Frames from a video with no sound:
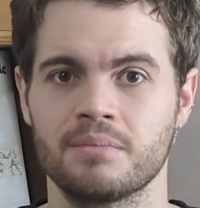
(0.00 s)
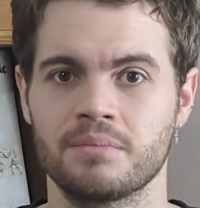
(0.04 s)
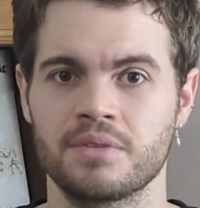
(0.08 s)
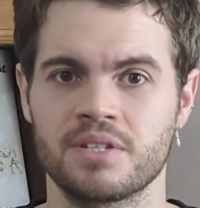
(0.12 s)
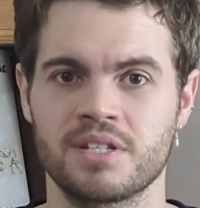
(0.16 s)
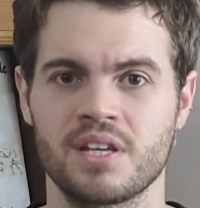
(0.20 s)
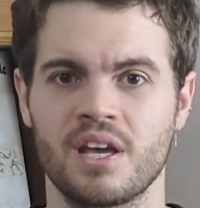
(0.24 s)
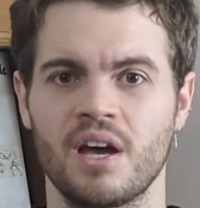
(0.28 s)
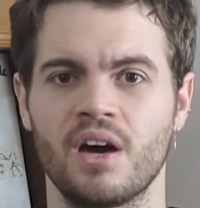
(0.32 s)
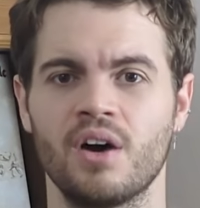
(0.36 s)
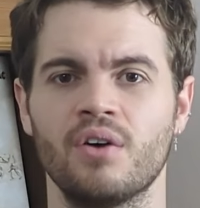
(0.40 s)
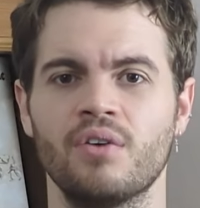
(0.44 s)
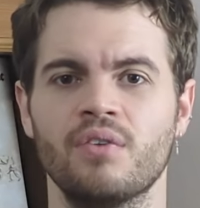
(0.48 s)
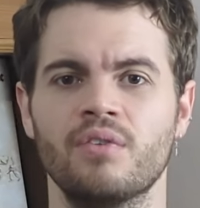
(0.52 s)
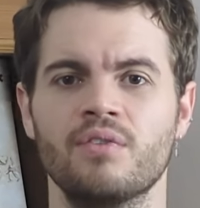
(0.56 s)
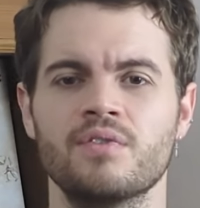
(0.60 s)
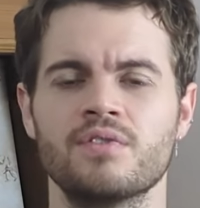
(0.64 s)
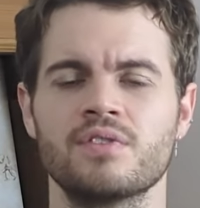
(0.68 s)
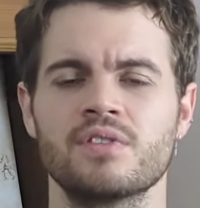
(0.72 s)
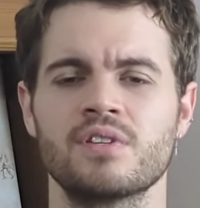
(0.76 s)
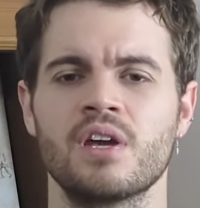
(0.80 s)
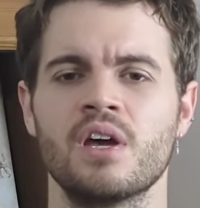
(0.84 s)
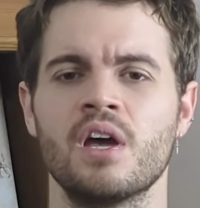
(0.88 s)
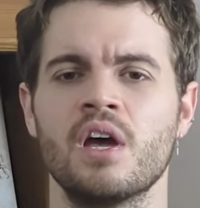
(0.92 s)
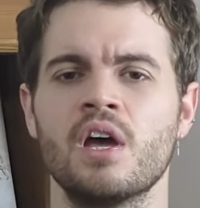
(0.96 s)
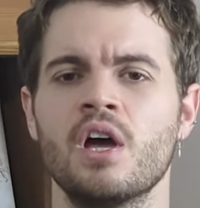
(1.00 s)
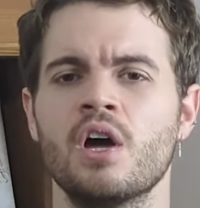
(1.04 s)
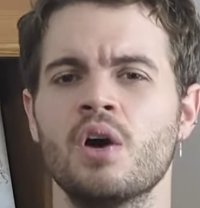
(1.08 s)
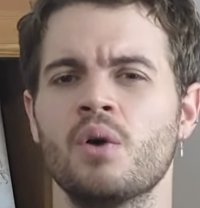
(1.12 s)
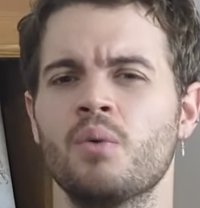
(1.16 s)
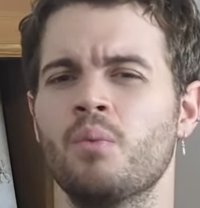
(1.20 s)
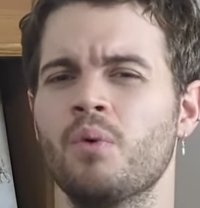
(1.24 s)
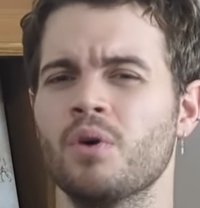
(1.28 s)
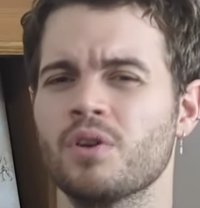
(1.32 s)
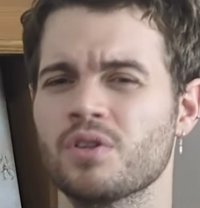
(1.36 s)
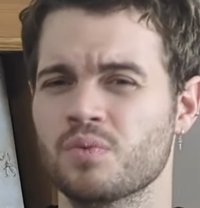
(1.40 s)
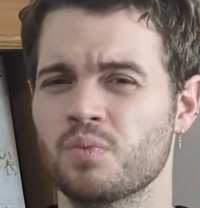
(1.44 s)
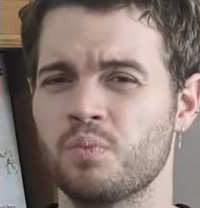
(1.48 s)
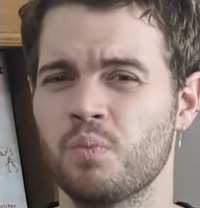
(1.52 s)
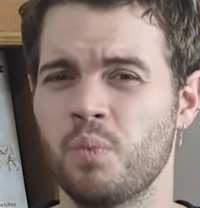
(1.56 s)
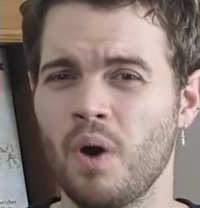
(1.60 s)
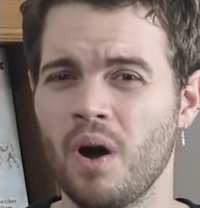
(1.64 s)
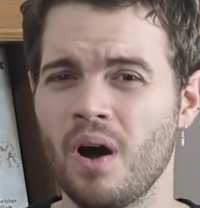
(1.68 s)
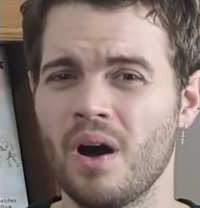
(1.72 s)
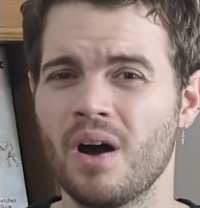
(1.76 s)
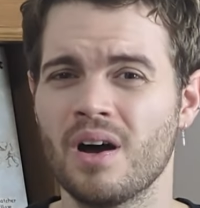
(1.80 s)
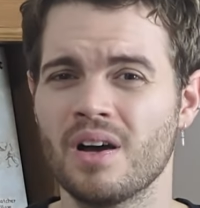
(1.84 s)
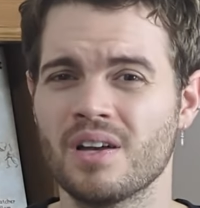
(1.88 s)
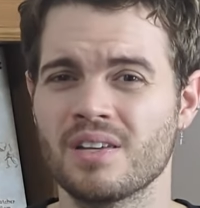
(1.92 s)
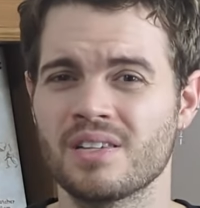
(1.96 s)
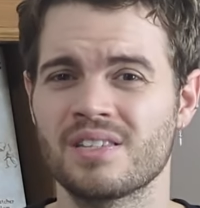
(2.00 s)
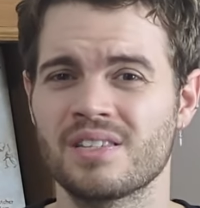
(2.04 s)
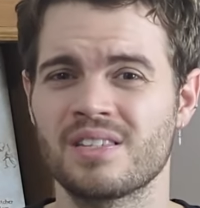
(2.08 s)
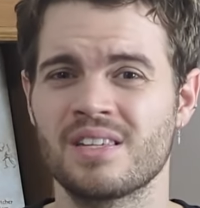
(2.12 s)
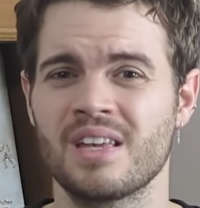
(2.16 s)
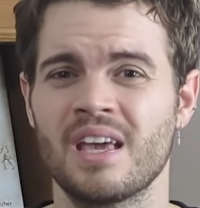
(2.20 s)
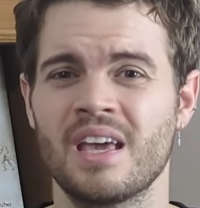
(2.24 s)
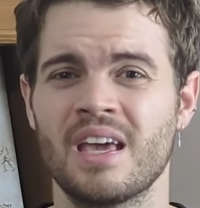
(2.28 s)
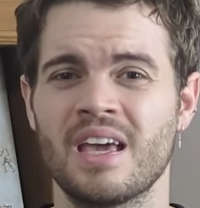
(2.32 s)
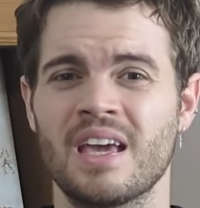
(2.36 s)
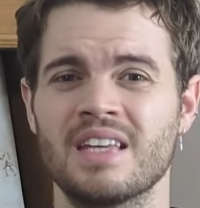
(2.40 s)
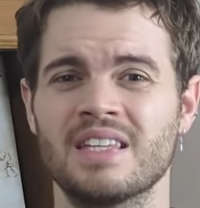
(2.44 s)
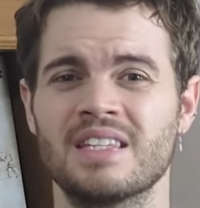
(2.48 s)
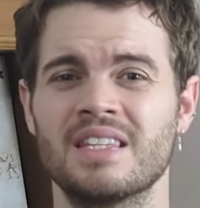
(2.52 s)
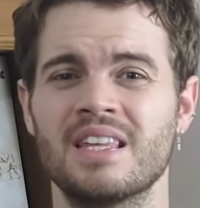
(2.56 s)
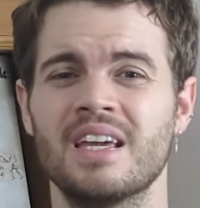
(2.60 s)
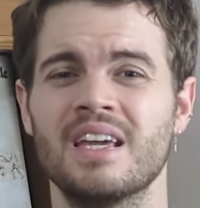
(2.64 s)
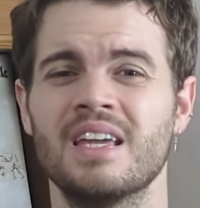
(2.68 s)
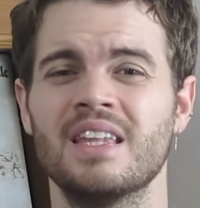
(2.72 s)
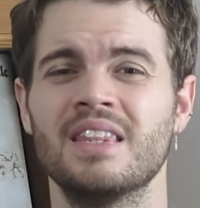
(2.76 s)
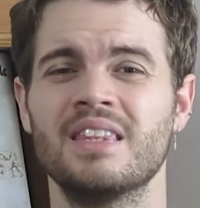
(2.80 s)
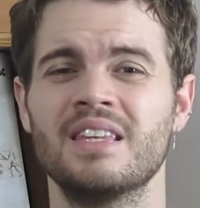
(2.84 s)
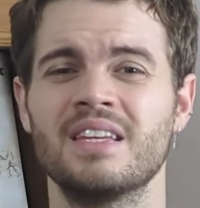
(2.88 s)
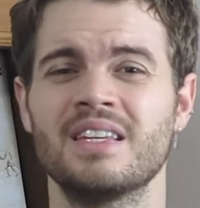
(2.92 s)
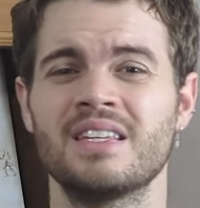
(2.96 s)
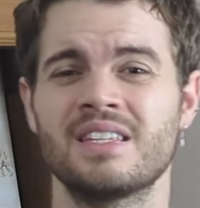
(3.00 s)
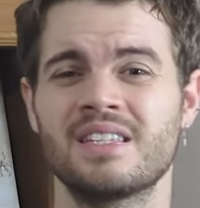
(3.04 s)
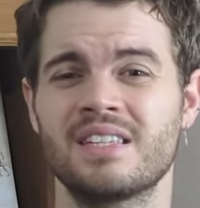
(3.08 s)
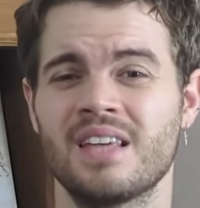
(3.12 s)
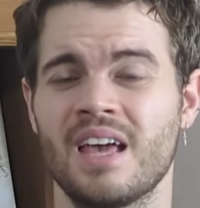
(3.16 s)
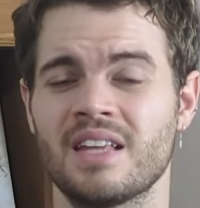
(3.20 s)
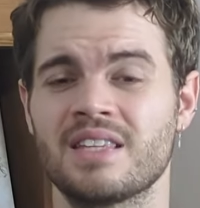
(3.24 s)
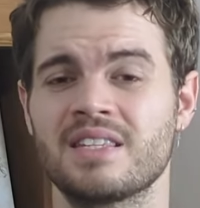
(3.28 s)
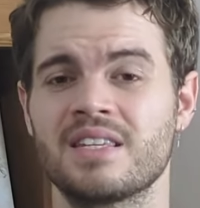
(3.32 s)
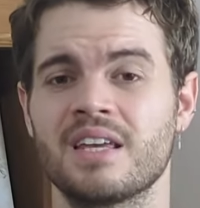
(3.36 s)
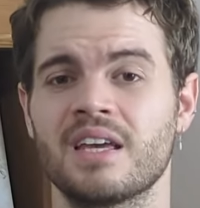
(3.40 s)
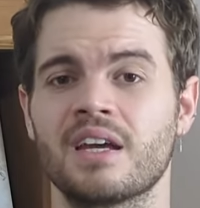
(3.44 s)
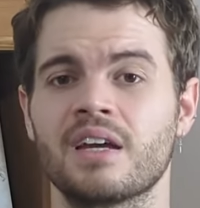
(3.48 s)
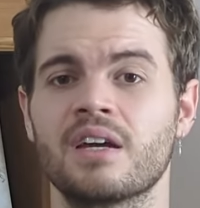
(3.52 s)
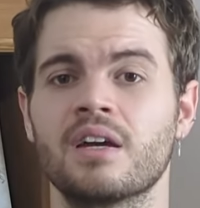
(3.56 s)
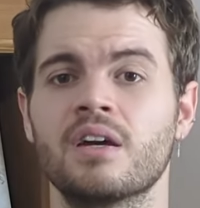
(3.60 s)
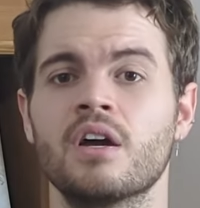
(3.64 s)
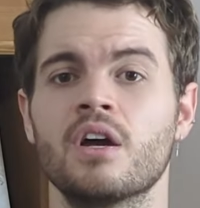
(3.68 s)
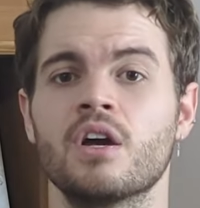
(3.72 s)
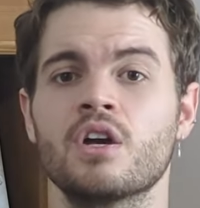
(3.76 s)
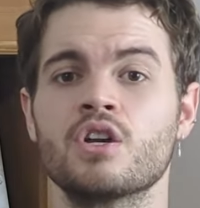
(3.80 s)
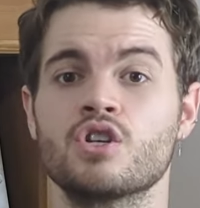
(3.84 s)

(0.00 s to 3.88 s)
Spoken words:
themselves. What's worse is that in this setting,